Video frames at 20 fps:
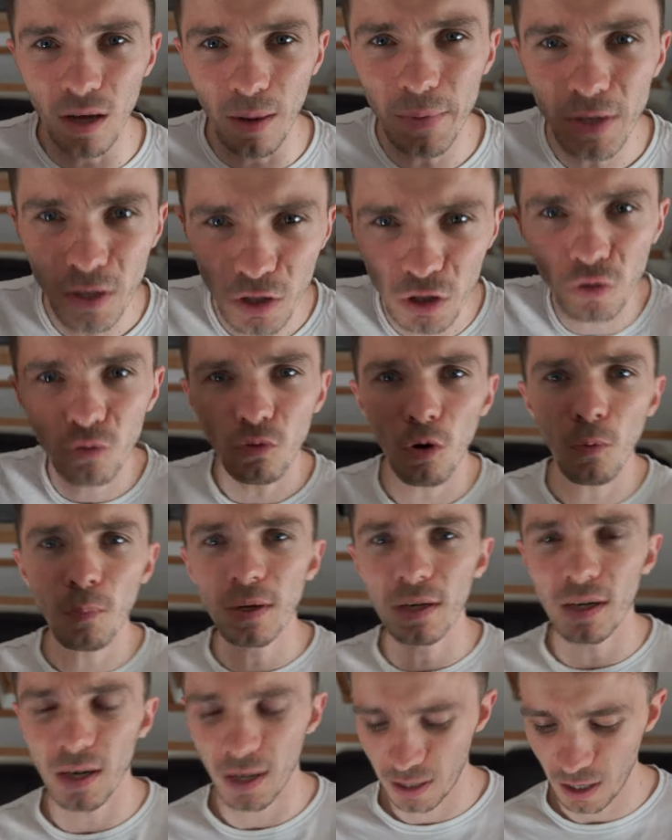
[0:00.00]
I mean, you can crop
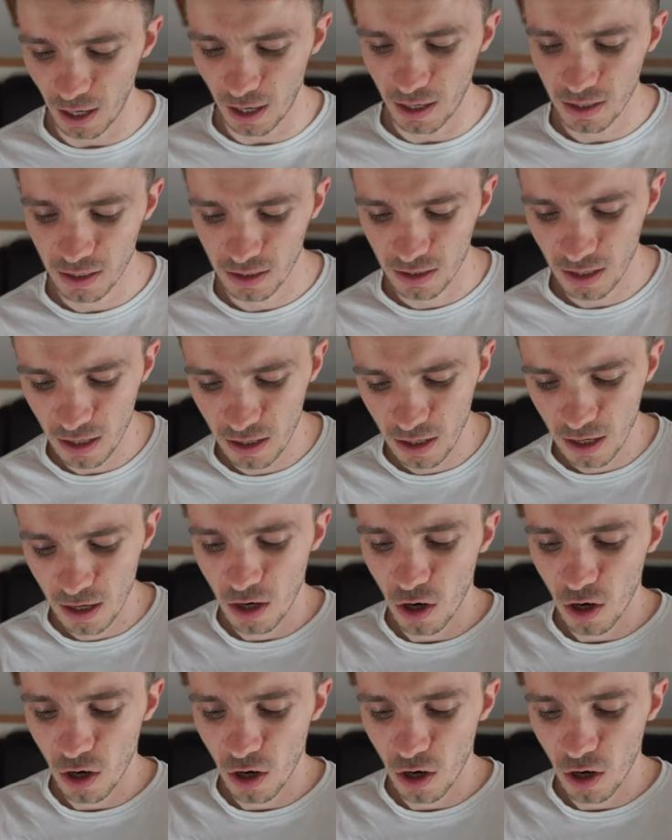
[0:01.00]
in like I said,